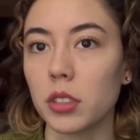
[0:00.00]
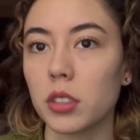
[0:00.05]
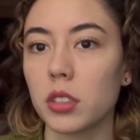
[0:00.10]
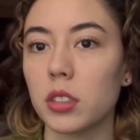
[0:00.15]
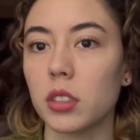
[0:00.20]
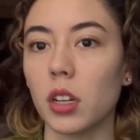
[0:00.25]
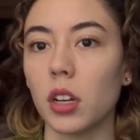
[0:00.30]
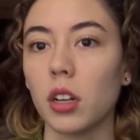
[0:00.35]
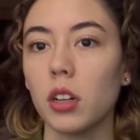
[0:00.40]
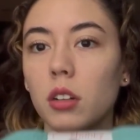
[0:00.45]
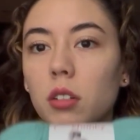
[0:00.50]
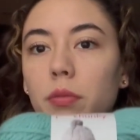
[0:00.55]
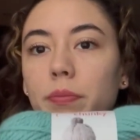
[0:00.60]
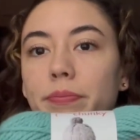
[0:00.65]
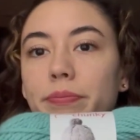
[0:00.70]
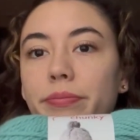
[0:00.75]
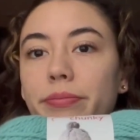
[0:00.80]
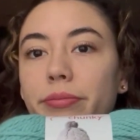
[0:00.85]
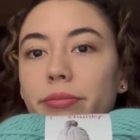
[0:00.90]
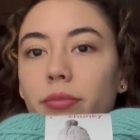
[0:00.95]
So
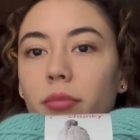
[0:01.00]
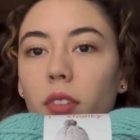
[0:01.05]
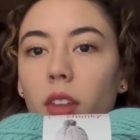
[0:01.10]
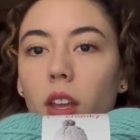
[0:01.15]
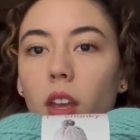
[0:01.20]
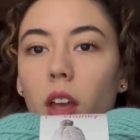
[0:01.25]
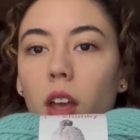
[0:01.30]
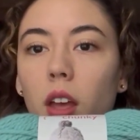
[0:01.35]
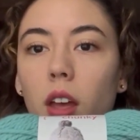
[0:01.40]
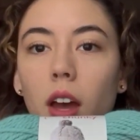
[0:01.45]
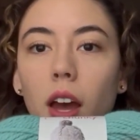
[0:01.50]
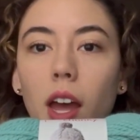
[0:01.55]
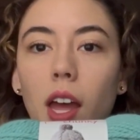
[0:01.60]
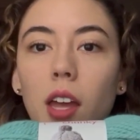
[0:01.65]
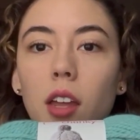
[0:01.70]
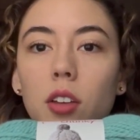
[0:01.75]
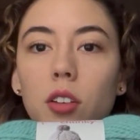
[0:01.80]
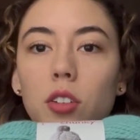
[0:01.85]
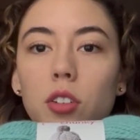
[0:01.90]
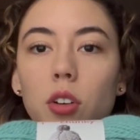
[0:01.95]

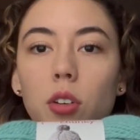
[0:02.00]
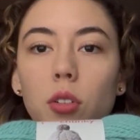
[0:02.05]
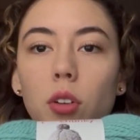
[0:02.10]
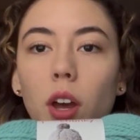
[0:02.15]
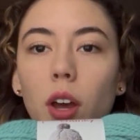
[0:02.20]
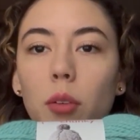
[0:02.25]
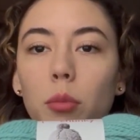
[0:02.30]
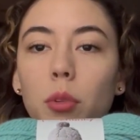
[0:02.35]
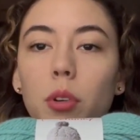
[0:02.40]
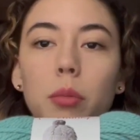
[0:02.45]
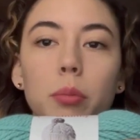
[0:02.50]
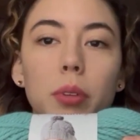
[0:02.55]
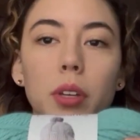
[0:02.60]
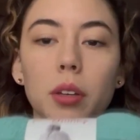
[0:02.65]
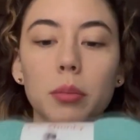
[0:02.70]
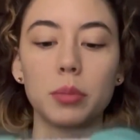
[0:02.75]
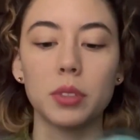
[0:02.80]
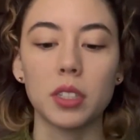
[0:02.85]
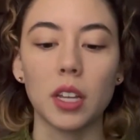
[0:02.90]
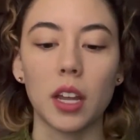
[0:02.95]
I won't be
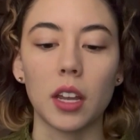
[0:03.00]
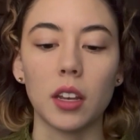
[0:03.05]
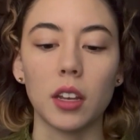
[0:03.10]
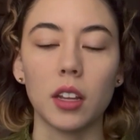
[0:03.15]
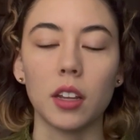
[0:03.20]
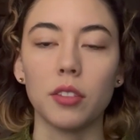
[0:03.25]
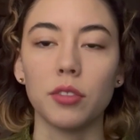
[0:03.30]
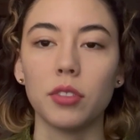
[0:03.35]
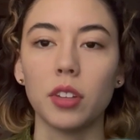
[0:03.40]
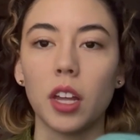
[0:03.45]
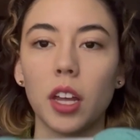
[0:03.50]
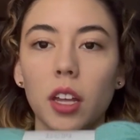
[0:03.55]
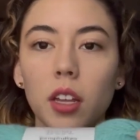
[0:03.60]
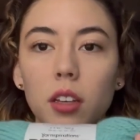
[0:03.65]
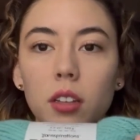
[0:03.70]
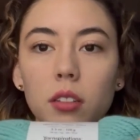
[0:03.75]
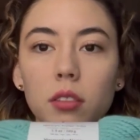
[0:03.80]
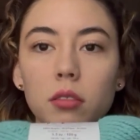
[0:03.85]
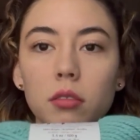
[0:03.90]
upset if like,